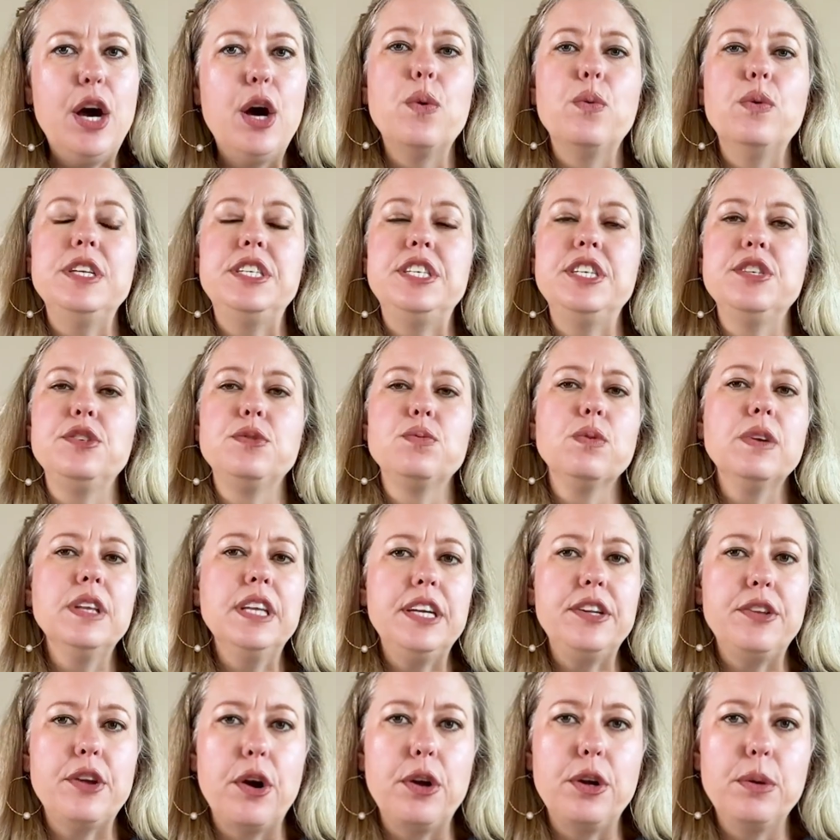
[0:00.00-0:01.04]
which is really
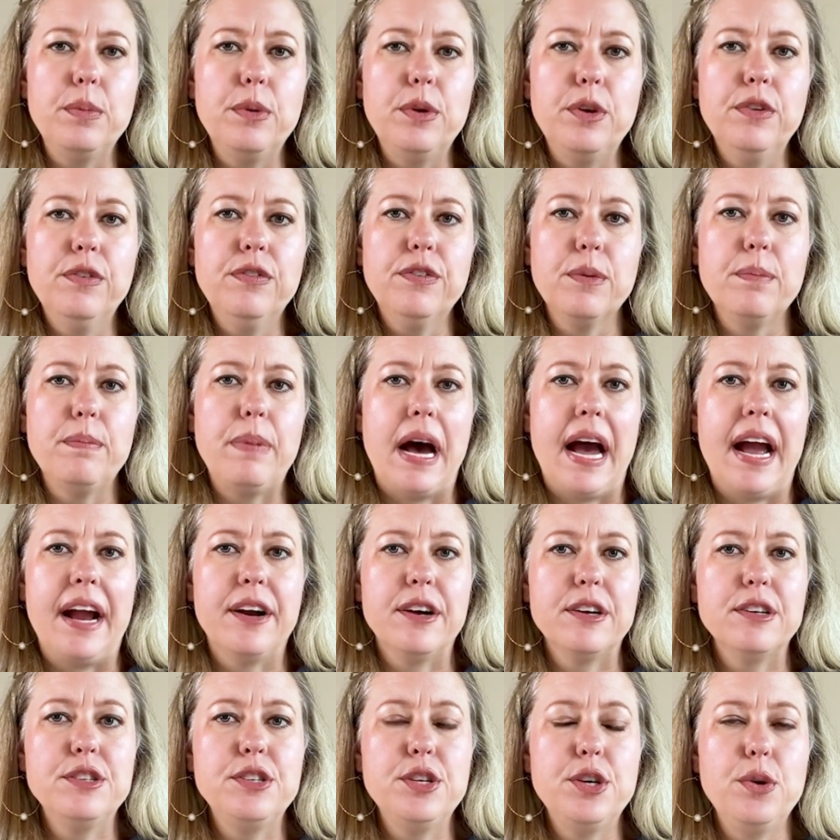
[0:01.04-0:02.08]
notable for
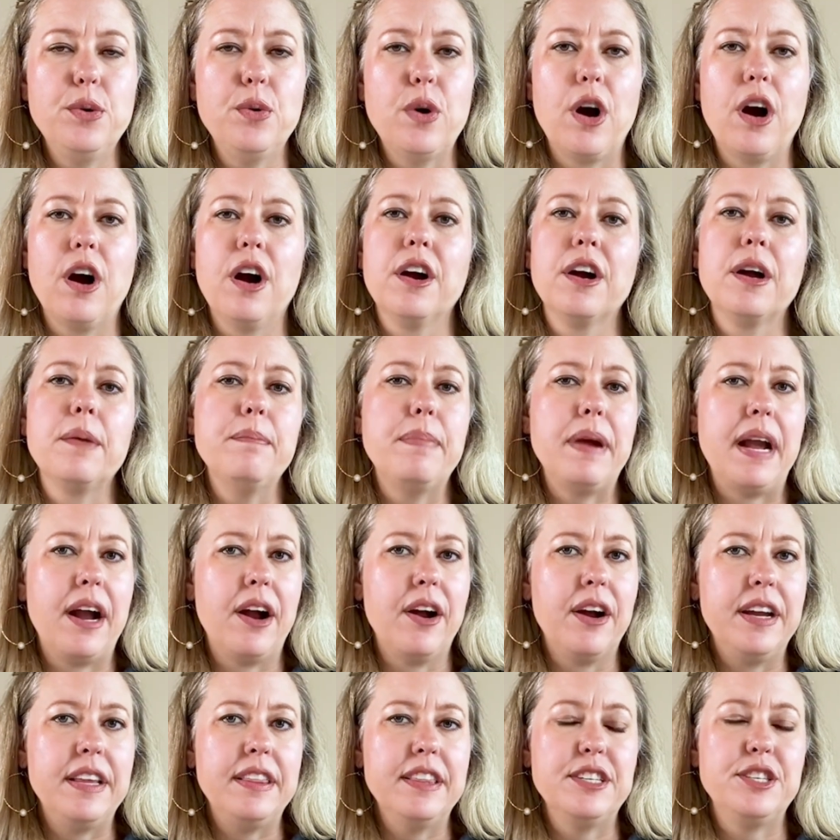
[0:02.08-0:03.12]
buyers who are
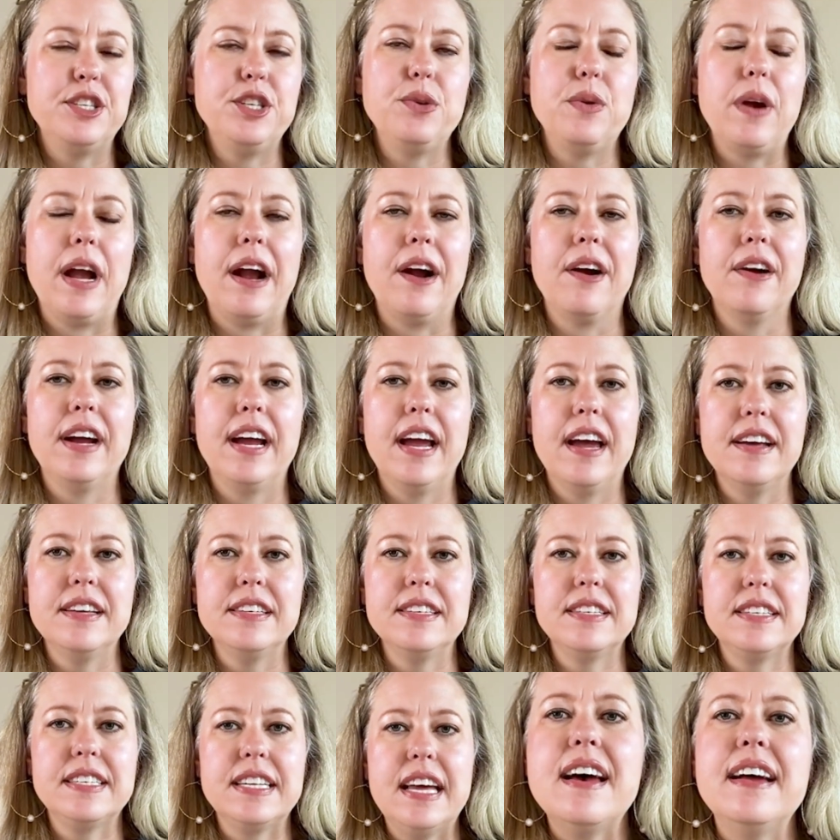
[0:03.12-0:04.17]
comparing the two
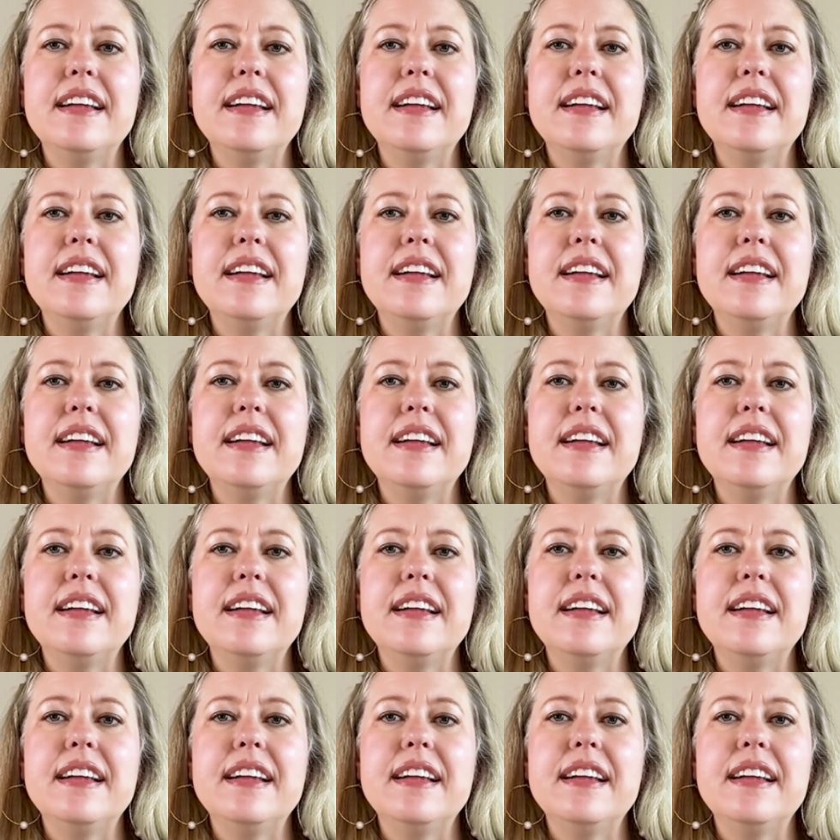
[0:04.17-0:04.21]
areas.